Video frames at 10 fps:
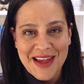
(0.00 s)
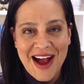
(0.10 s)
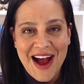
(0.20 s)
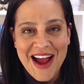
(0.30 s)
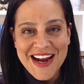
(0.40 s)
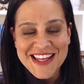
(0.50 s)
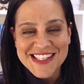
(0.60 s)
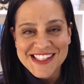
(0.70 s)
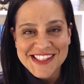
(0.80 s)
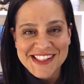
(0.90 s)
Hi,
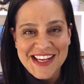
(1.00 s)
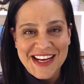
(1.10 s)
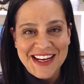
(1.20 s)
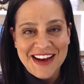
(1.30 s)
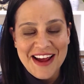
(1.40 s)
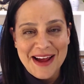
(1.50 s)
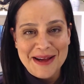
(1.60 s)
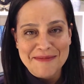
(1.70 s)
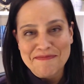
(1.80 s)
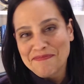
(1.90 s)
this is Selina.